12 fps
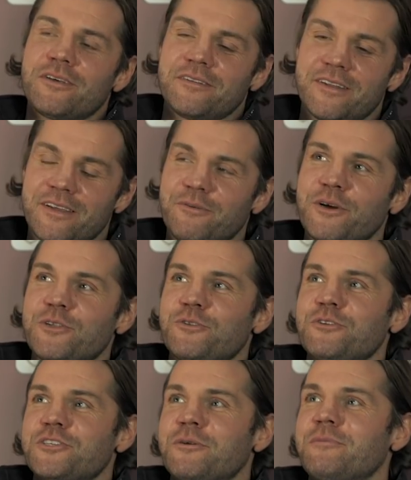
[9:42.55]
or do they want to
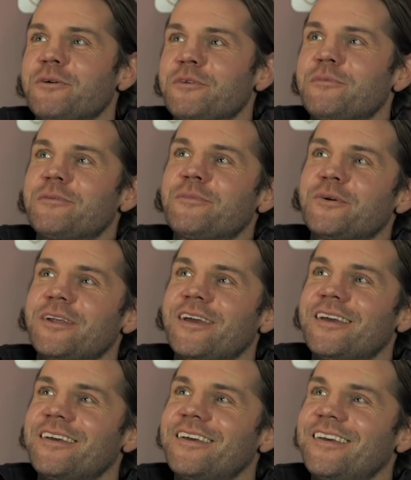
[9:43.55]
do something a wee bit
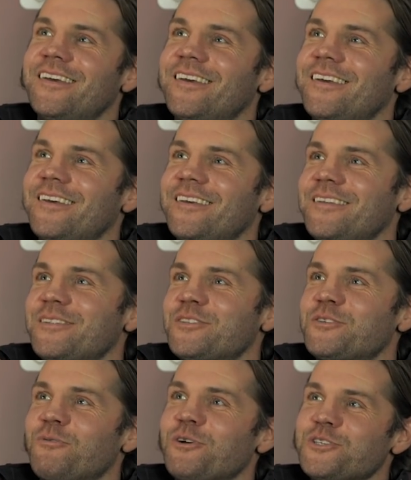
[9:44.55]
more
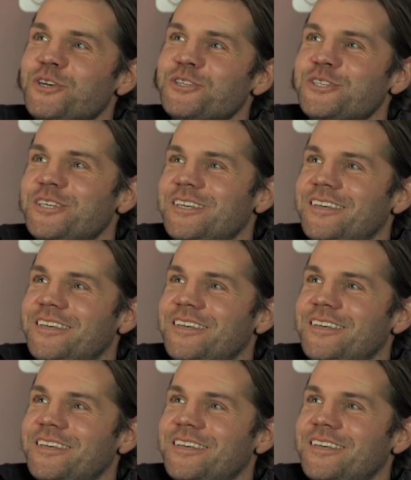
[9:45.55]
towards us?